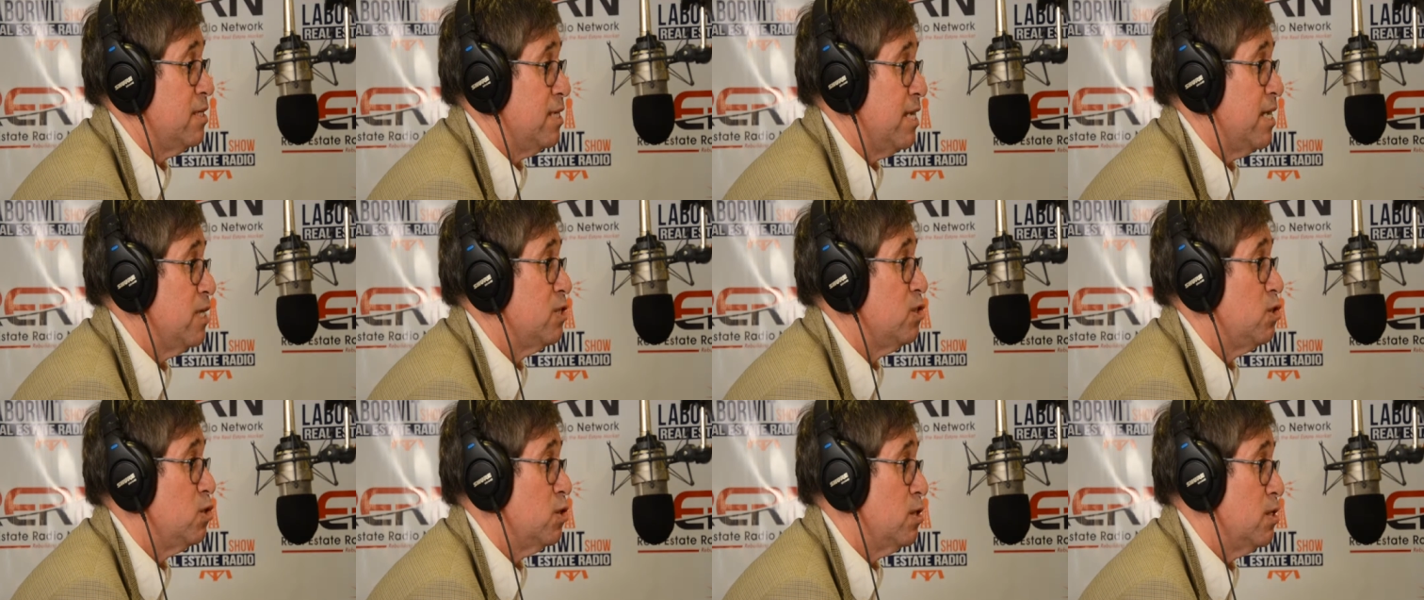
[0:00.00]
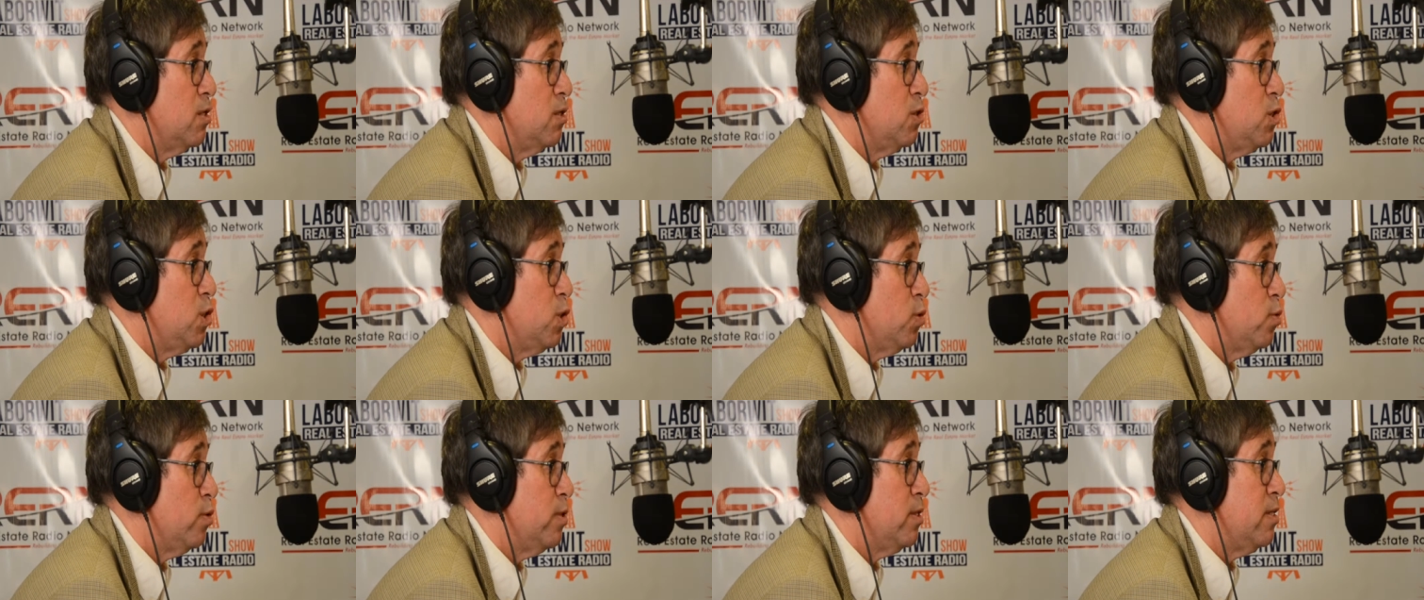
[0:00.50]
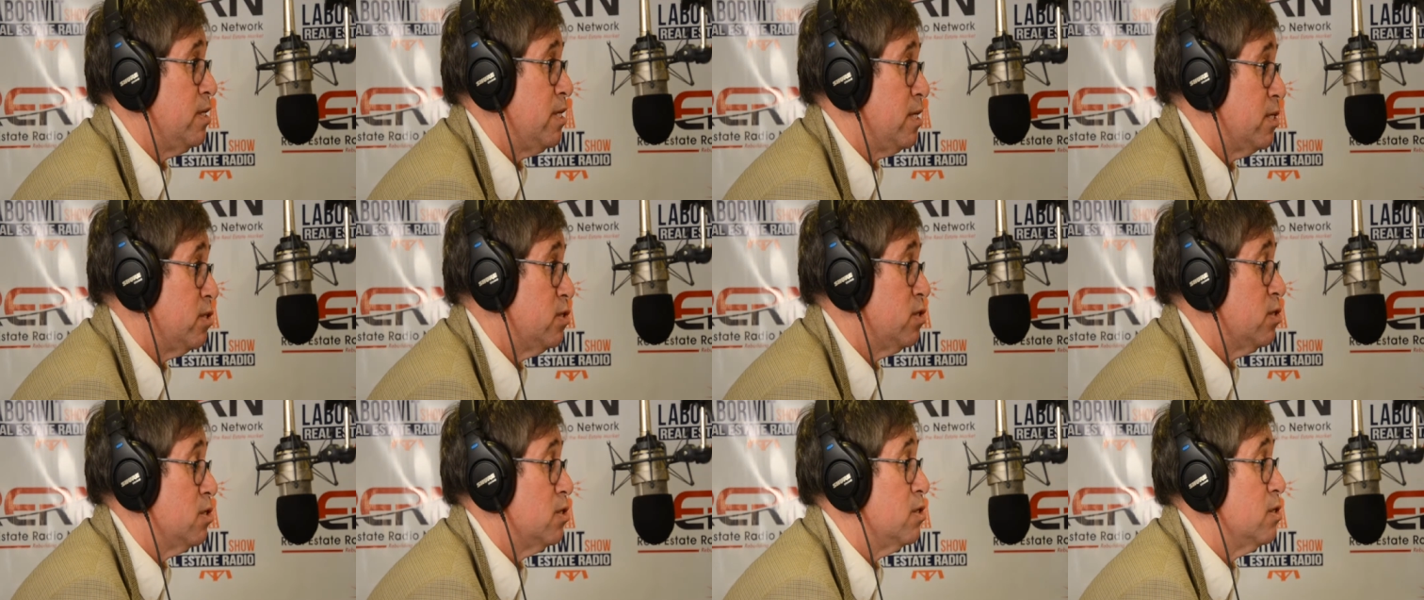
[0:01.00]
yes, you can join the
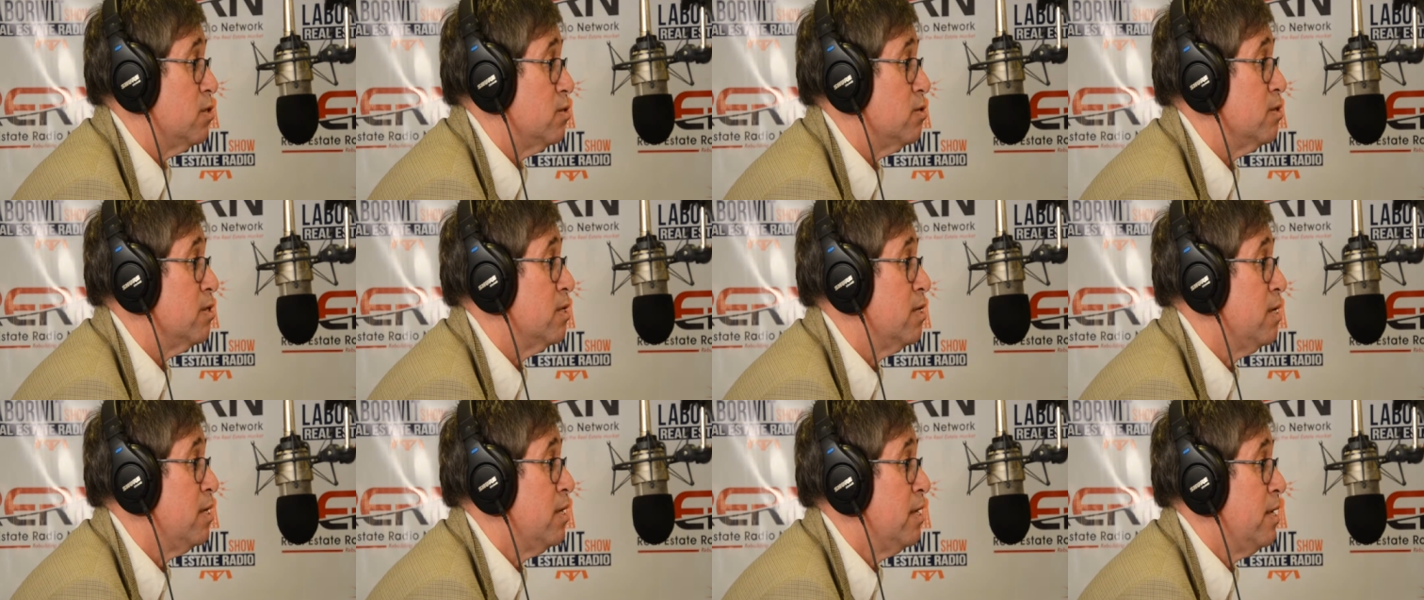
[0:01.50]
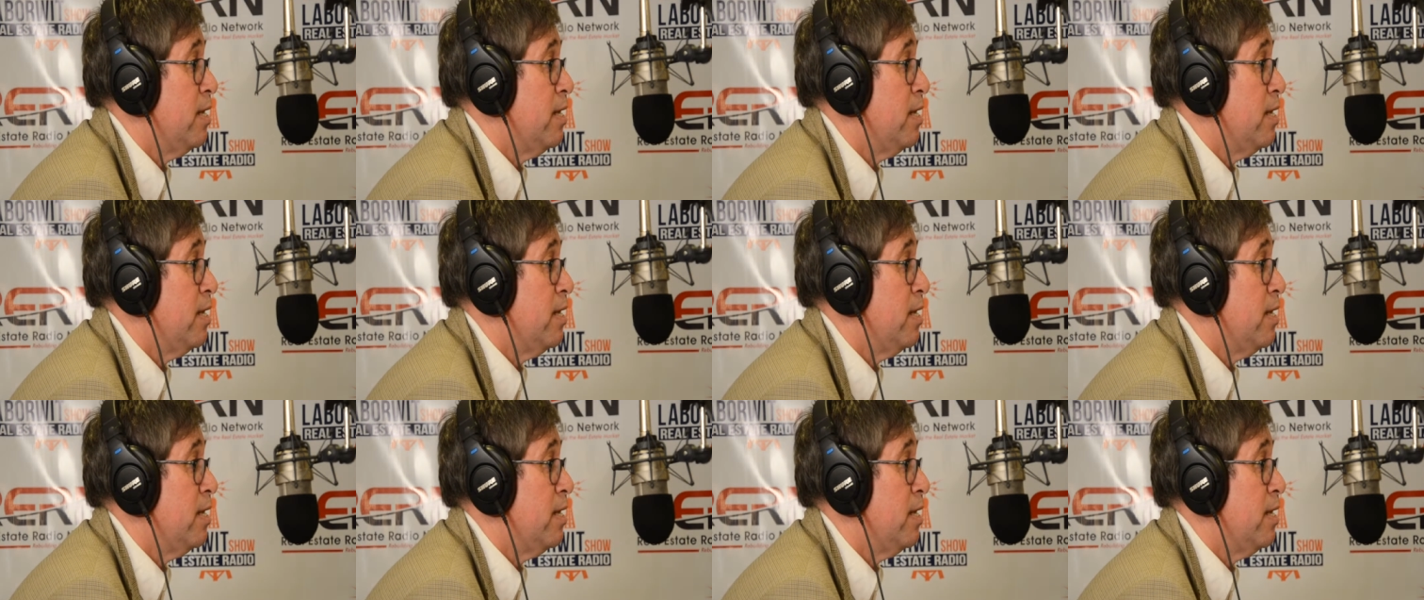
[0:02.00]
Institute.